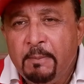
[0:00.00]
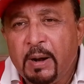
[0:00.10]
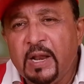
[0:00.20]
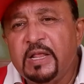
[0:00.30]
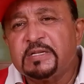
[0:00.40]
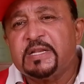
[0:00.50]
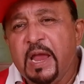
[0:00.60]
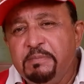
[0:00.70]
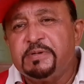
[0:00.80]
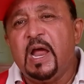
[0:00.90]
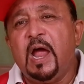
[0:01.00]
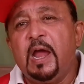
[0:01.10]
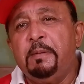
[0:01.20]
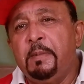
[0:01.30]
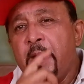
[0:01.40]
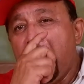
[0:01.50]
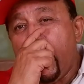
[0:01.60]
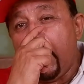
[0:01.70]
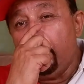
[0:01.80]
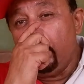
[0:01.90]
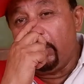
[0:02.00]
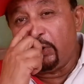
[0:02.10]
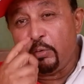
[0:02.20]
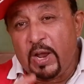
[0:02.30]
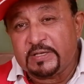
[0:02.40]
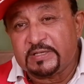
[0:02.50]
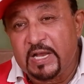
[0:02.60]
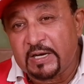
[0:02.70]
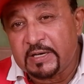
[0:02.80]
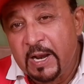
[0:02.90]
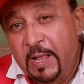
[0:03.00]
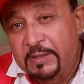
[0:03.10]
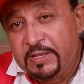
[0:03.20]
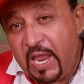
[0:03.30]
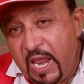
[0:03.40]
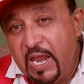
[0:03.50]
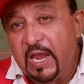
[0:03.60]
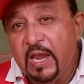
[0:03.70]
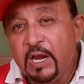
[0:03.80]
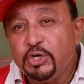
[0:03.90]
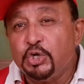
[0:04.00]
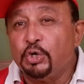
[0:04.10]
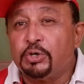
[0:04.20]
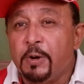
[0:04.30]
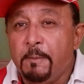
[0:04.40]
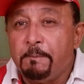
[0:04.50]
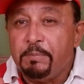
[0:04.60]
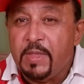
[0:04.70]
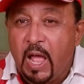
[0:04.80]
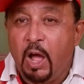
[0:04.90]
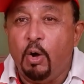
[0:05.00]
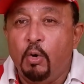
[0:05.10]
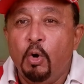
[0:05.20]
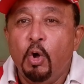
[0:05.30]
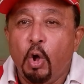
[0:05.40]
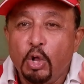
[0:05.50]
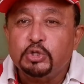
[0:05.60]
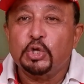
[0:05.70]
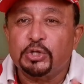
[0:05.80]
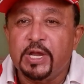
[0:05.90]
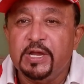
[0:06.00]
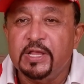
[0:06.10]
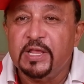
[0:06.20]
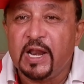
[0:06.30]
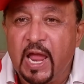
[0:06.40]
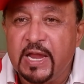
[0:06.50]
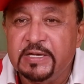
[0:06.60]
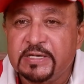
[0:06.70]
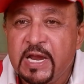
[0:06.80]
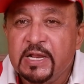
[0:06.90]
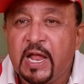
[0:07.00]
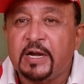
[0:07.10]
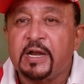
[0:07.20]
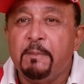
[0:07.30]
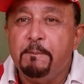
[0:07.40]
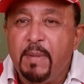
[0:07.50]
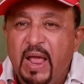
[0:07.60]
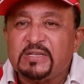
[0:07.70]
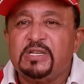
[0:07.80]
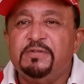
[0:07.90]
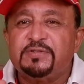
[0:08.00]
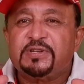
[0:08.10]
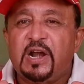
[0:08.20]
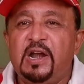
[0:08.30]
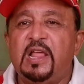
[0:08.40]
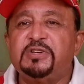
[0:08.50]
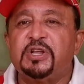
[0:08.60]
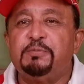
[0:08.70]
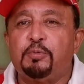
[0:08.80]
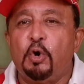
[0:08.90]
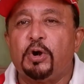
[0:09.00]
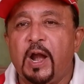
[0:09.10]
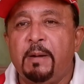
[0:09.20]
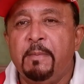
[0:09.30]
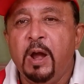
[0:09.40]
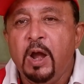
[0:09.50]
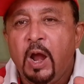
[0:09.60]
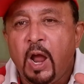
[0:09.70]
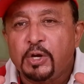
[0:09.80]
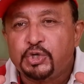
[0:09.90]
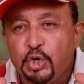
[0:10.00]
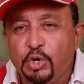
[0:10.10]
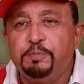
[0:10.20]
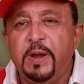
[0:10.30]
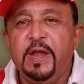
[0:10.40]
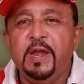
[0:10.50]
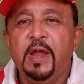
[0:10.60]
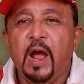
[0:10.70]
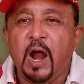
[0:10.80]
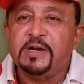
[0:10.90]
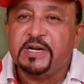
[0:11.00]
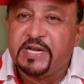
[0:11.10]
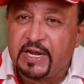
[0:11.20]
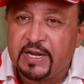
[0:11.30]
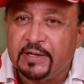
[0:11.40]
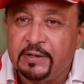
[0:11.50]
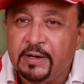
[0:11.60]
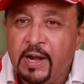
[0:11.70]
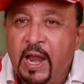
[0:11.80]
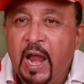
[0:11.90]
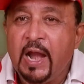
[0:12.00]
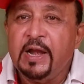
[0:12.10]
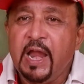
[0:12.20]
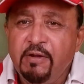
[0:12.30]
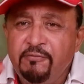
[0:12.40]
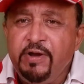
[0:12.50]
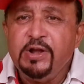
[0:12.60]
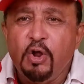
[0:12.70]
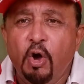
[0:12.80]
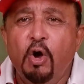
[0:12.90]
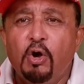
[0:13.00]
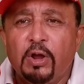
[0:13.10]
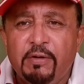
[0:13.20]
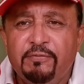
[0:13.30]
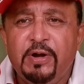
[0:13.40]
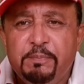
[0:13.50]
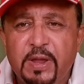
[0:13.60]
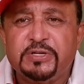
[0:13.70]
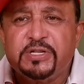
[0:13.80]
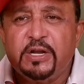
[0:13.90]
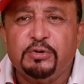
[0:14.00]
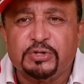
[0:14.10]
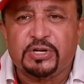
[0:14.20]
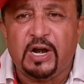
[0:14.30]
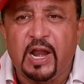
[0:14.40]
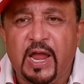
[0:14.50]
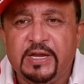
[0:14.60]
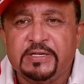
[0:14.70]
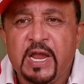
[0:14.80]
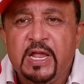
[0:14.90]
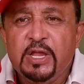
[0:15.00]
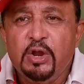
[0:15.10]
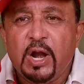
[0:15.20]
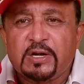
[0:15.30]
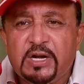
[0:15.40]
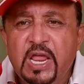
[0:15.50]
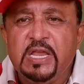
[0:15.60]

But at the same time, I would request that they should now also think in the lines that a massive sterilization program uh, should be undertaken. And every dog, every bitch that you sterilize, you at